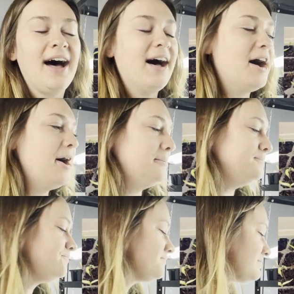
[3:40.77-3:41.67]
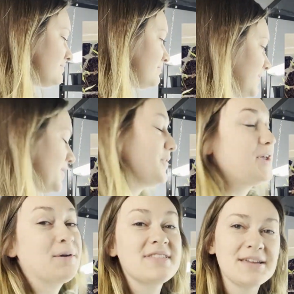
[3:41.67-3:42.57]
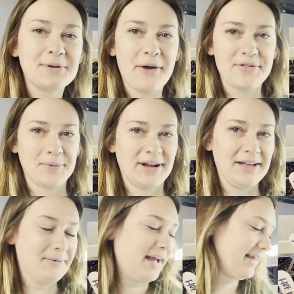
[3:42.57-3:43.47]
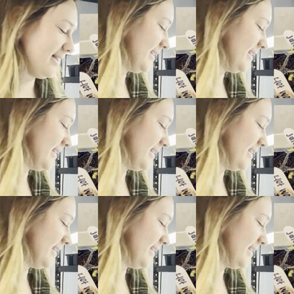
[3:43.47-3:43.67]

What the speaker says: so that you can see what I was working with.